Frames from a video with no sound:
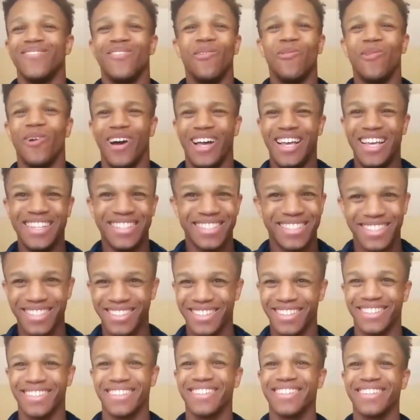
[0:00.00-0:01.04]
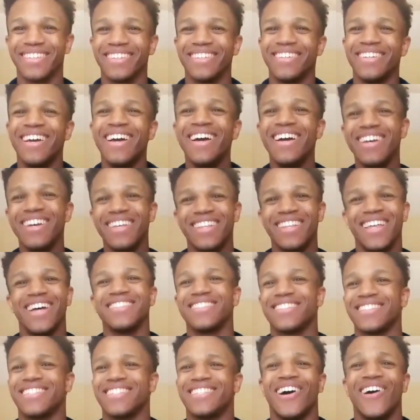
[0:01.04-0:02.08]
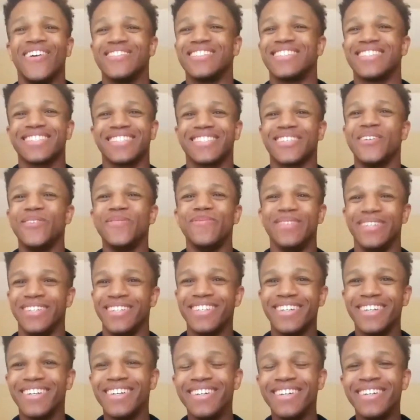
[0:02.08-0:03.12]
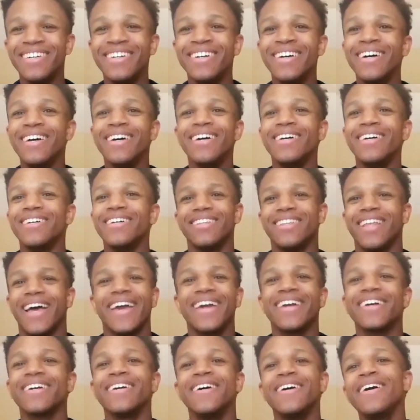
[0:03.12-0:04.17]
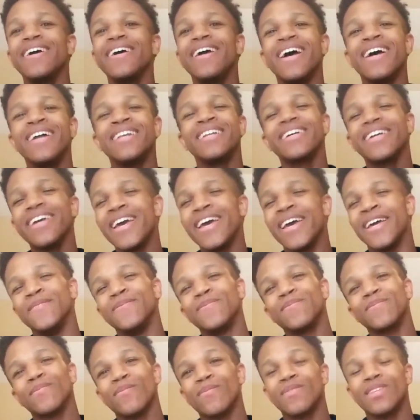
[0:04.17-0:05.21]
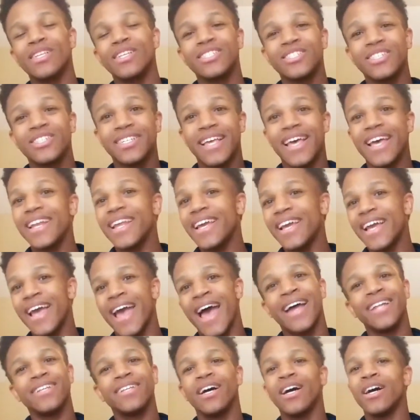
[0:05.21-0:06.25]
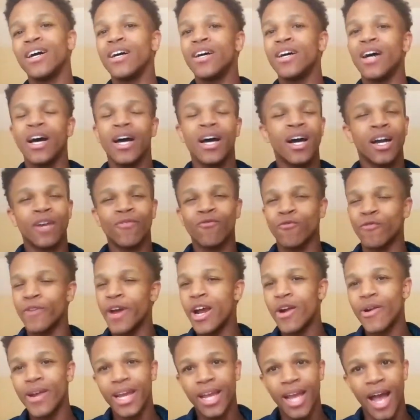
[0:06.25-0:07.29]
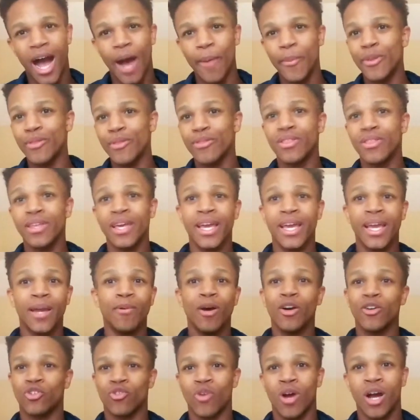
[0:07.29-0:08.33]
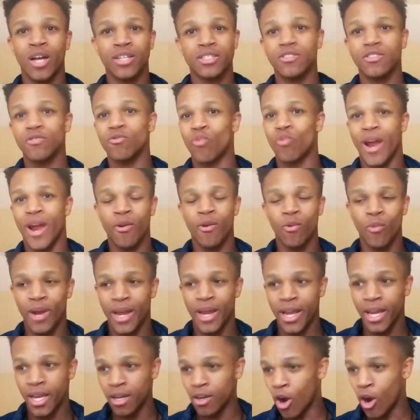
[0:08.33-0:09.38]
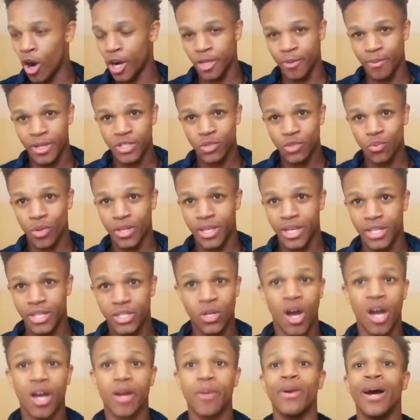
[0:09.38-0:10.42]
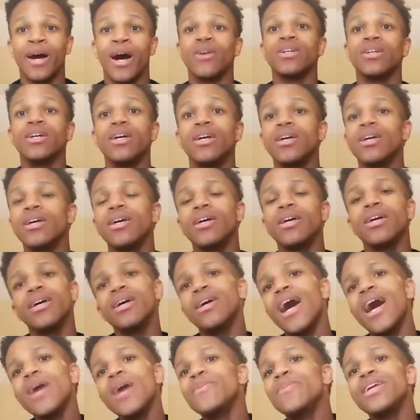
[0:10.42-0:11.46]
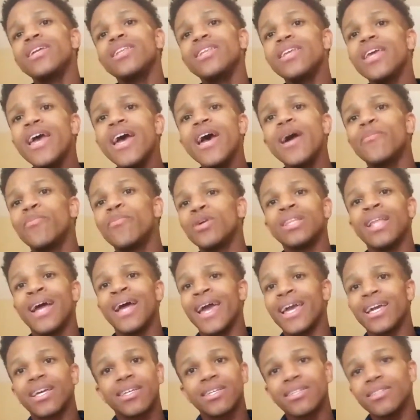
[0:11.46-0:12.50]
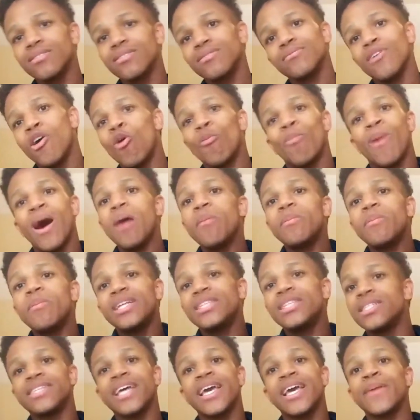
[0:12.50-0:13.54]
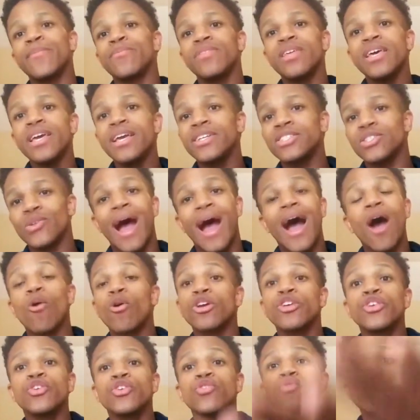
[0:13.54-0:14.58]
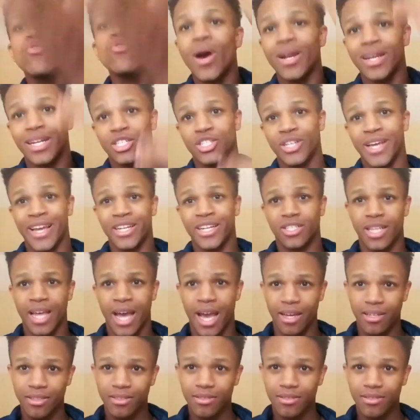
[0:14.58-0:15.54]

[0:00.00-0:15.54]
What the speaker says: What? That's so stupid. Like, and again, she's hinting at a very common thing across right-wing arguments where they talk about, I mean, yeah, but like, Obama did the same thing, so how are you going to change that?